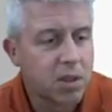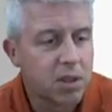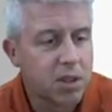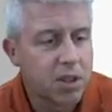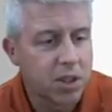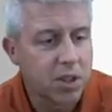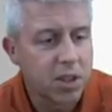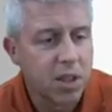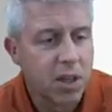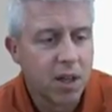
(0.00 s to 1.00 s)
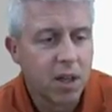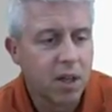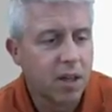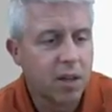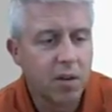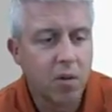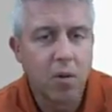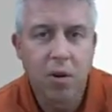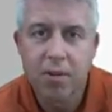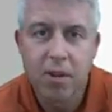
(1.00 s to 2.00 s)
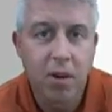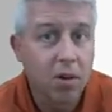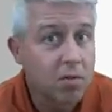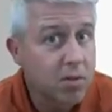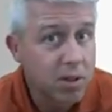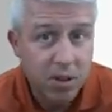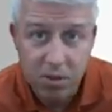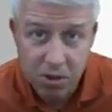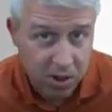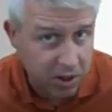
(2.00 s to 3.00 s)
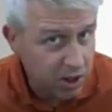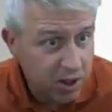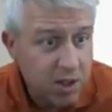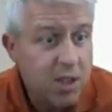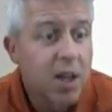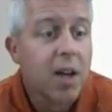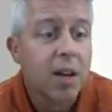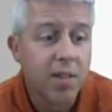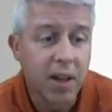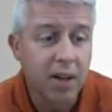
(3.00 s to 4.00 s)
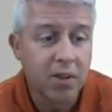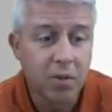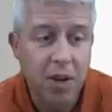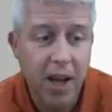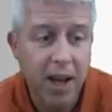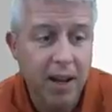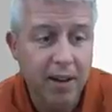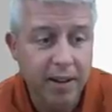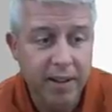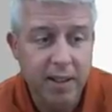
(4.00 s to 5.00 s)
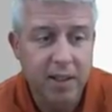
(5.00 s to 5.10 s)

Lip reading: to Delicious. Or if you don't use Delicious, then you can